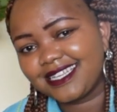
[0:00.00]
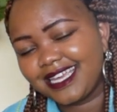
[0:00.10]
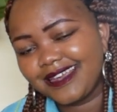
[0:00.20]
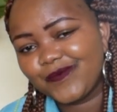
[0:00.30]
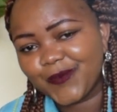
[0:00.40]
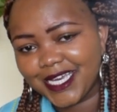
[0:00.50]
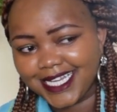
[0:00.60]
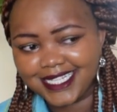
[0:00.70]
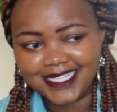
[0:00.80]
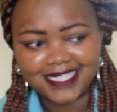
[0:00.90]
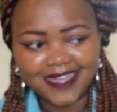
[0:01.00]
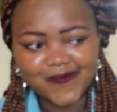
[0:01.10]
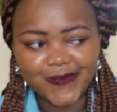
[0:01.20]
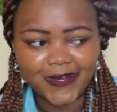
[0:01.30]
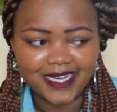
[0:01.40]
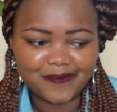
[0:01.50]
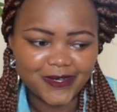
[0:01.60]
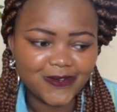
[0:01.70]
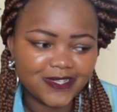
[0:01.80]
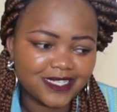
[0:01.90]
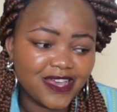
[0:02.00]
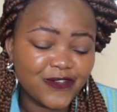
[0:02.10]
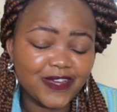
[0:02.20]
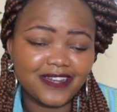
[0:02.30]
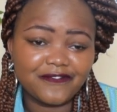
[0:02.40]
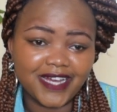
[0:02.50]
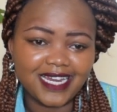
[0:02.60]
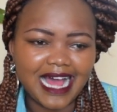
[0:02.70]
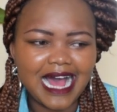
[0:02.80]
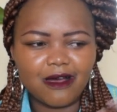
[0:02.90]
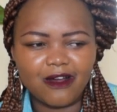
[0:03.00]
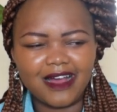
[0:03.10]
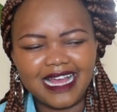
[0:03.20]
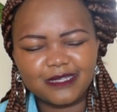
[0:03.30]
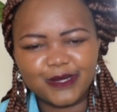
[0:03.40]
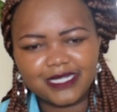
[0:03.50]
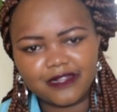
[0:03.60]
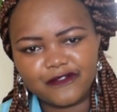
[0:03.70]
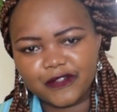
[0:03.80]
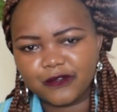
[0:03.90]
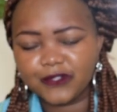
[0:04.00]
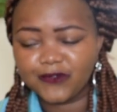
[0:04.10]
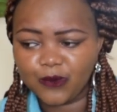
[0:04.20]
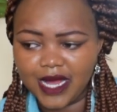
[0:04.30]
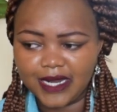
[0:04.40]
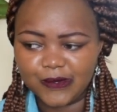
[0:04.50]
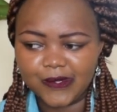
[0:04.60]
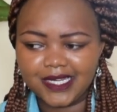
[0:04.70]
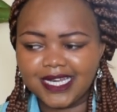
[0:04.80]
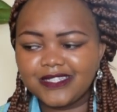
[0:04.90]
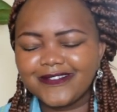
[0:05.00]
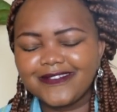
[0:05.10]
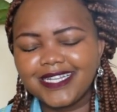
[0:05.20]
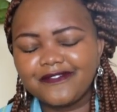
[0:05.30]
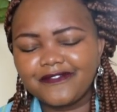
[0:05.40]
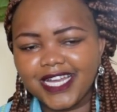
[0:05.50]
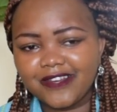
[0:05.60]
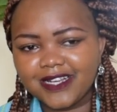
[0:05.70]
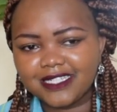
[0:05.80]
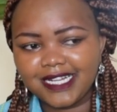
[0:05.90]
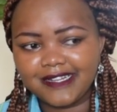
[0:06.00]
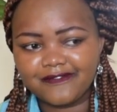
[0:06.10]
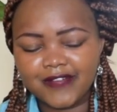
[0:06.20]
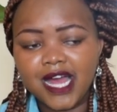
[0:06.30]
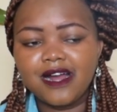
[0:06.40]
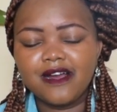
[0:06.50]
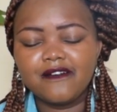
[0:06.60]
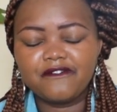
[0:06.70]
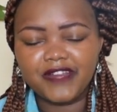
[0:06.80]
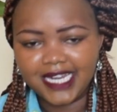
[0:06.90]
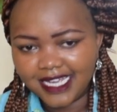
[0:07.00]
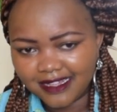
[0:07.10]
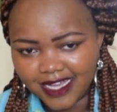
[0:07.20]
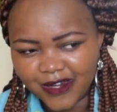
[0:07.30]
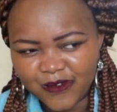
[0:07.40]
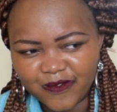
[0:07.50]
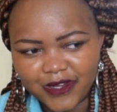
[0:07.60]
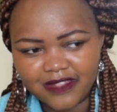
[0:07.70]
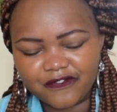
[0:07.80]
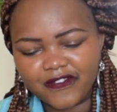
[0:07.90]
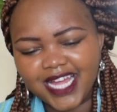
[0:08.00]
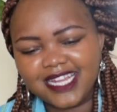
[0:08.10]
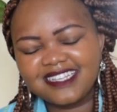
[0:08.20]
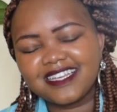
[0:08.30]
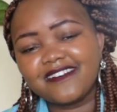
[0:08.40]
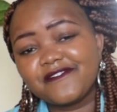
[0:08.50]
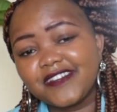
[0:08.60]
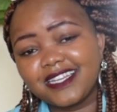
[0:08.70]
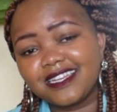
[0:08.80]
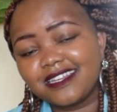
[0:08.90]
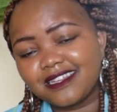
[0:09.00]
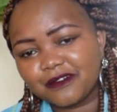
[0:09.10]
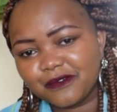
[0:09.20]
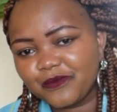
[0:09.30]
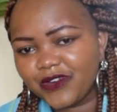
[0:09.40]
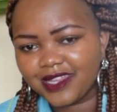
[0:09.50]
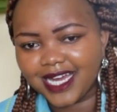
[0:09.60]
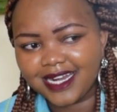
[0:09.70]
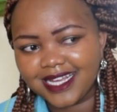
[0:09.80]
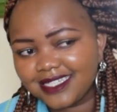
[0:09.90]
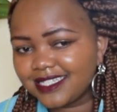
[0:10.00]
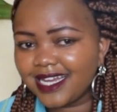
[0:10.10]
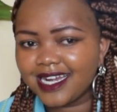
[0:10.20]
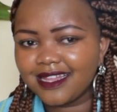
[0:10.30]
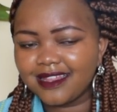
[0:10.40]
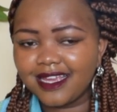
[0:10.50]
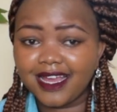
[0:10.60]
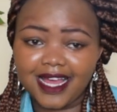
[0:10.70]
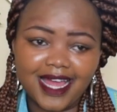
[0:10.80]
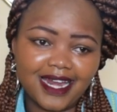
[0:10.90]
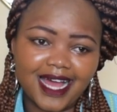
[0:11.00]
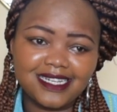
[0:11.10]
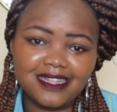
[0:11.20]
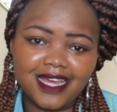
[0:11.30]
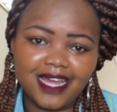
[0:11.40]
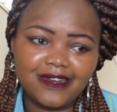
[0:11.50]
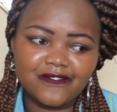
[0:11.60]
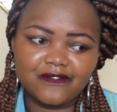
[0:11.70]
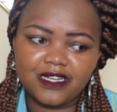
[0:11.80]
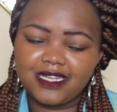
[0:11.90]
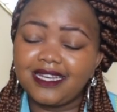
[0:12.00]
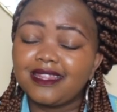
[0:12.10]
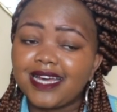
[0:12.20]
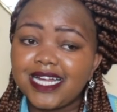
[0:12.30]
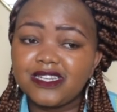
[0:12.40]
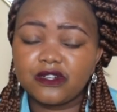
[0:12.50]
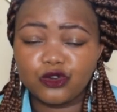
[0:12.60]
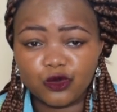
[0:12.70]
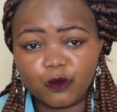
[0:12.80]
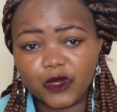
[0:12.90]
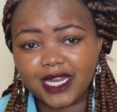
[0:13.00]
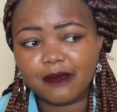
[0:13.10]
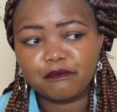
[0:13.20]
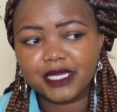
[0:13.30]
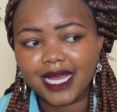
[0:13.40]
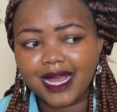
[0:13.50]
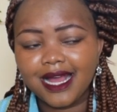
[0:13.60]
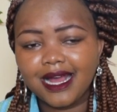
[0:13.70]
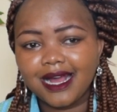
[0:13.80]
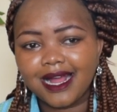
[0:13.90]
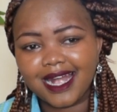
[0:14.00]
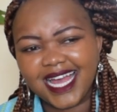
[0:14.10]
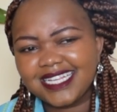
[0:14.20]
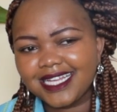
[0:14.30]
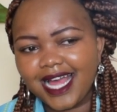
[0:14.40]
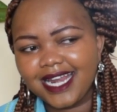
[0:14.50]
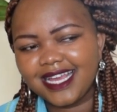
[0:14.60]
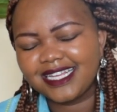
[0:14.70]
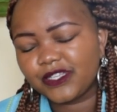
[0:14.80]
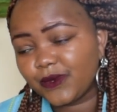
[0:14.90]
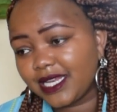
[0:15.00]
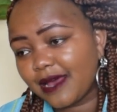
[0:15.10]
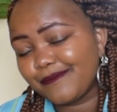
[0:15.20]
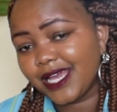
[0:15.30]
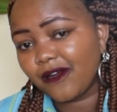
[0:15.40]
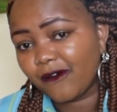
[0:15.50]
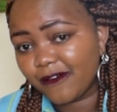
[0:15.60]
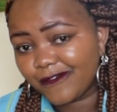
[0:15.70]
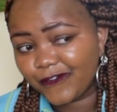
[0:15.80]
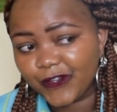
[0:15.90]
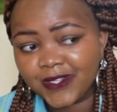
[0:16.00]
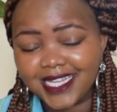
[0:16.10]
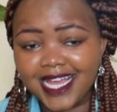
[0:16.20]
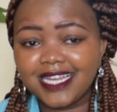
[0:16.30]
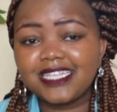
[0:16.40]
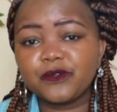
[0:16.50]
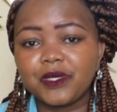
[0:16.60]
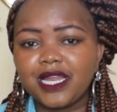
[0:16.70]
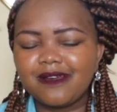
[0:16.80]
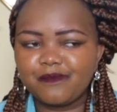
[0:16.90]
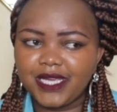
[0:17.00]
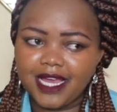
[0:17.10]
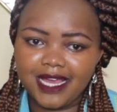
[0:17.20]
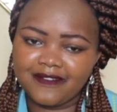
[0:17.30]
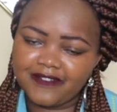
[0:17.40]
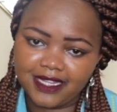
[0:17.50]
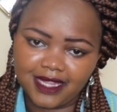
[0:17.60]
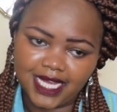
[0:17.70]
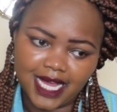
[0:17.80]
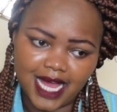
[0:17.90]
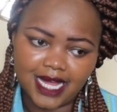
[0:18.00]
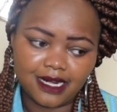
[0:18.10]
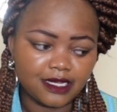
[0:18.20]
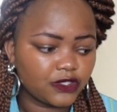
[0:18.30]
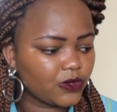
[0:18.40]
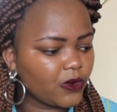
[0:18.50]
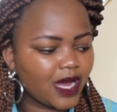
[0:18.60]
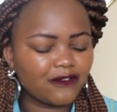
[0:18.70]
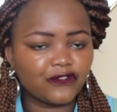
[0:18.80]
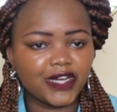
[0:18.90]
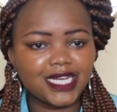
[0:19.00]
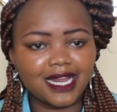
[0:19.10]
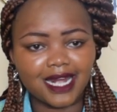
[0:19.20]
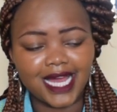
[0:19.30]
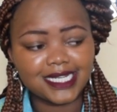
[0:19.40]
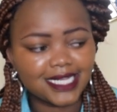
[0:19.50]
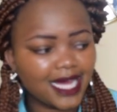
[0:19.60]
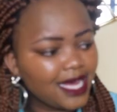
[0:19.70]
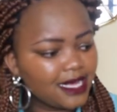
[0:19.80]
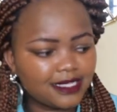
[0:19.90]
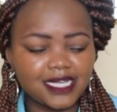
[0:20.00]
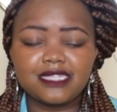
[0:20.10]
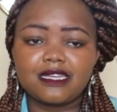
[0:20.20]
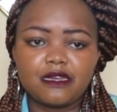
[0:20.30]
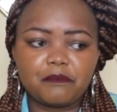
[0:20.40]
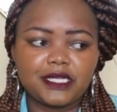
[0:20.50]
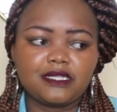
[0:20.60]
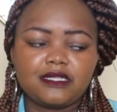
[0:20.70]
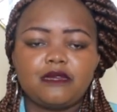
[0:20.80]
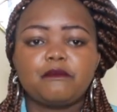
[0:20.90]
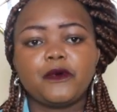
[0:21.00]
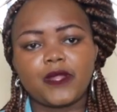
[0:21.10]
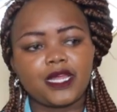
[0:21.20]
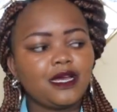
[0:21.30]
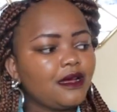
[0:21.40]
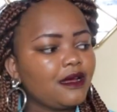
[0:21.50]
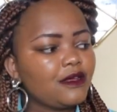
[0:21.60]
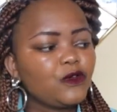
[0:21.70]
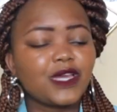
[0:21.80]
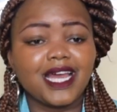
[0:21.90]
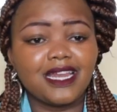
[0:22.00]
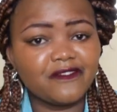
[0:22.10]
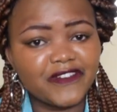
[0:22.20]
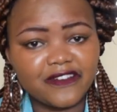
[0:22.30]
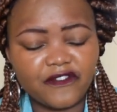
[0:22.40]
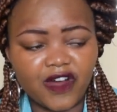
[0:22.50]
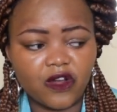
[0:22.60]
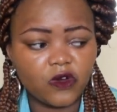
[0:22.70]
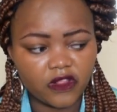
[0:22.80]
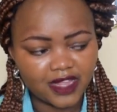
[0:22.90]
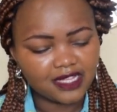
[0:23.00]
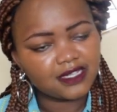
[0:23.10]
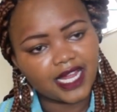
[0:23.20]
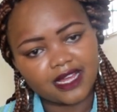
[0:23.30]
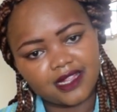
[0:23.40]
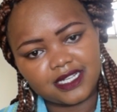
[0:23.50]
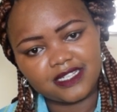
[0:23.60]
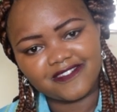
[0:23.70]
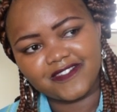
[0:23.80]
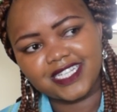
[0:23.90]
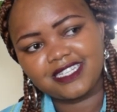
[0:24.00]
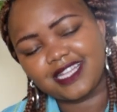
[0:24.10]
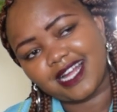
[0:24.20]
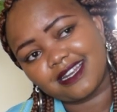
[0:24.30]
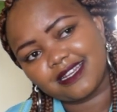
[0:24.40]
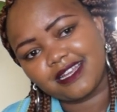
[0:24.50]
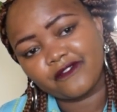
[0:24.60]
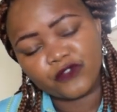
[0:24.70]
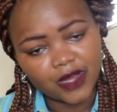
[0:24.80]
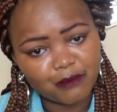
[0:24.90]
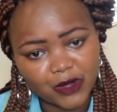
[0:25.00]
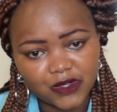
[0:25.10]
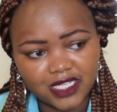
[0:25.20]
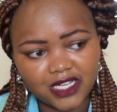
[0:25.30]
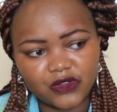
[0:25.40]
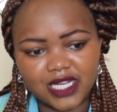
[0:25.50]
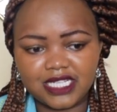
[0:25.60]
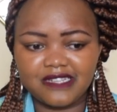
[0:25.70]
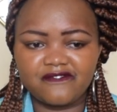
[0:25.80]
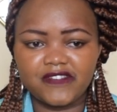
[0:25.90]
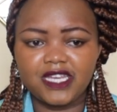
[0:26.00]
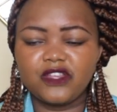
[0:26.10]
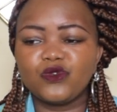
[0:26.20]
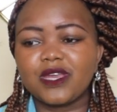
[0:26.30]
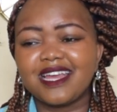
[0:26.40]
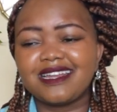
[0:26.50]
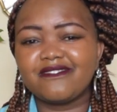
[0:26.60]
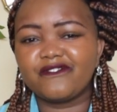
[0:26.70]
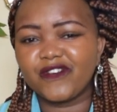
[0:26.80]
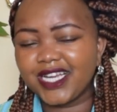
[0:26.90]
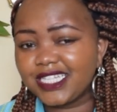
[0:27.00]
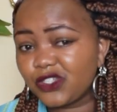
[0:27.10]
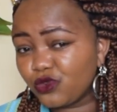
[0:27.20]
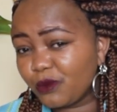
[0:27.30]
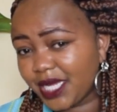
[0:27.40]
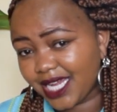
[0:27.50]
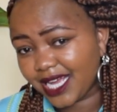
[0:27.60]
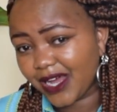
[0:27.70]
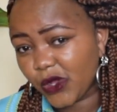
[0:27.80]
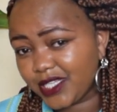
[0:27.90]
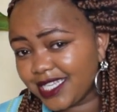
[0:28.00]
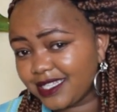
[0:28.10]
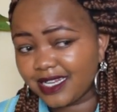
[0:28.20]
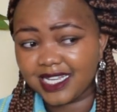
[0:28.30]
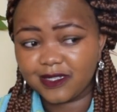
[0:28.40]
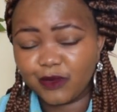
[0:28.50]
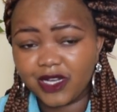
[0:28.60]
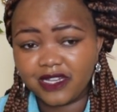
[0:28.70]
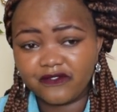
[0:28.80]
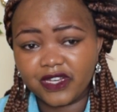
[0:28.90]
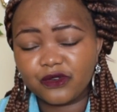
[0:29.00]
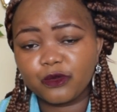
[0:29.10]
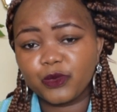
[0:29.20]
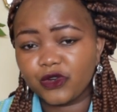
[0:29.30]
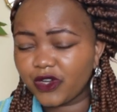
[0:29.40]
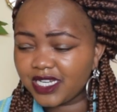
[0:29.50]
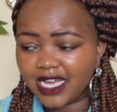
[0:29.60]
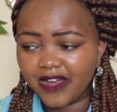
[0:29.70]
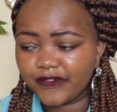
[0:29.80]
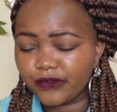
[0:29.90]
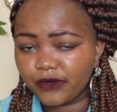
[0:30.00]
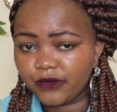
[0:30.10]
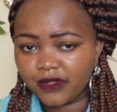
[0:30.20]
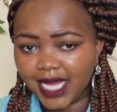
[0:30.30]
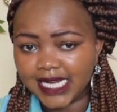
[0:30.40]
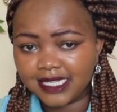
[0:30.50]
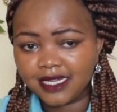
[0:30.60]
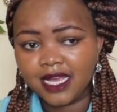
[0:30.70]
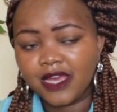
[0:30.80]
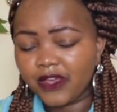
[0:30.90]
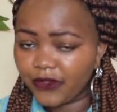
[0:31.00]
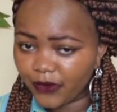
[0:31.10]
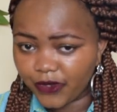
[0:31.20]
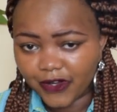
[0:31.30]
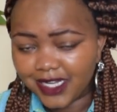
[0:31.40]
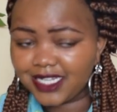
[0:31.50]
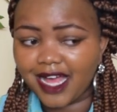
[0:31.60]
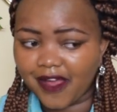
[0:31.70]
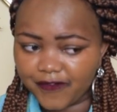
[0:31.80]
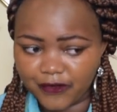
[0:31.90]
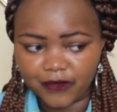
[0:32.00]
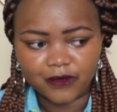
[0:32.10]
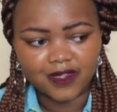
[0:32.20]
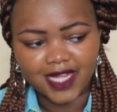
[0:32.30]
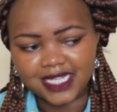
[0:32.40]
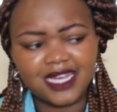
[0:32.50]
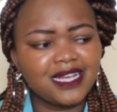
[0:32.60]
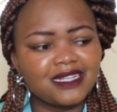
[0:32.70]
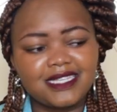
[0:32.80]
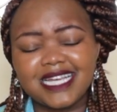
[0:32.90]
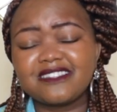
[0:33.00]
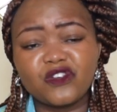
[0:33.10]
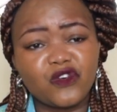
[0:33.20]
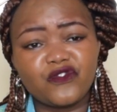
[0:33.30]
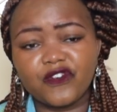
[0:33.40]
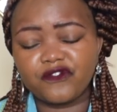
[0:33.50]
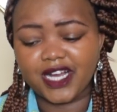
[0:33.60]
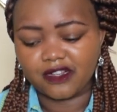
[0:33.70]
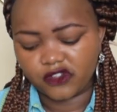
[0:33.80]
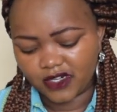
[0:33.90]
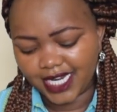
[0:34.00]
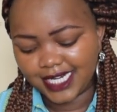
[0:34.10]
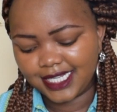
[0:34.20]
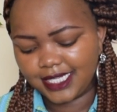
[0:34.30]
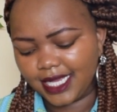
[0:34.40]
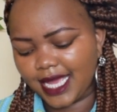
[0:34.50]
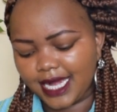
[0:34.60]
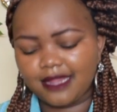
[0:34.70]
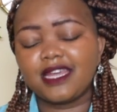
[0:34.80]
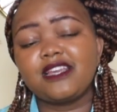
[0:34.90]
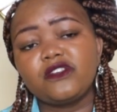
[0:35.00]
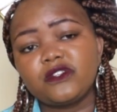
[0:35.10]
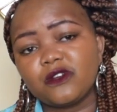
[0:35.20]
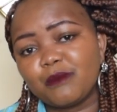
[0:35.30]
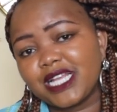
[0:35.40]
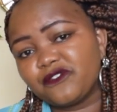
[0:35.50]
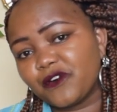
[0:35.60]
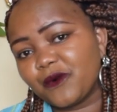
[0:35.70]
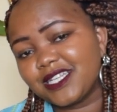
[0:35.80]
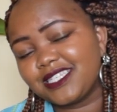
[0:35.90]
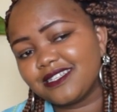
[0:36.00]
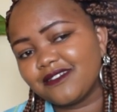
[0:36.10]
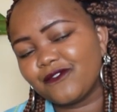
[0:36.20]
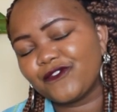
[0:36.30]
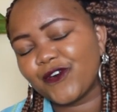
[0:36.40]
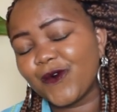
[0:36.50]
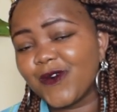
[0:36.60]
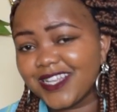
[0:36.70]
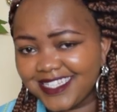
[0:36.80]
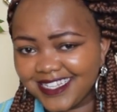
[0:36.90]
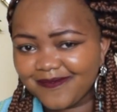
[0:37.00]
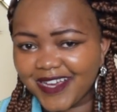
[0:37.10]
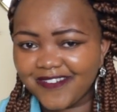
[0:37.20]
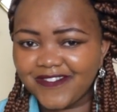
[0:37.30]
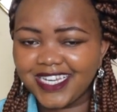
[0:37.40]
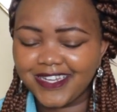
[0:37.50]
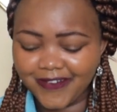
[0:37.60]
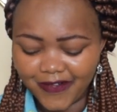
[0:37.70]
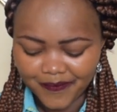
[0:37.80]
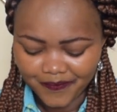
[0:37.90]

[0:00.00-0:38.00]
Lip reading: Keep it simple, because you will find, especially for those who are holders, you will find yourself filling the room with furniture, filling the room with unnecessary thing, and at the end of the day that room will appear cluttered, it will appear confused, and it will appear everything ugly. So avoid clutter, just keep it simple. You can even forego things like the TV stand. If you are mounting your TV, you can avoid too many couches in a small living room. You don't have to do that. You don't have to do that. Just go for functionality. And thank you so much for watching my video.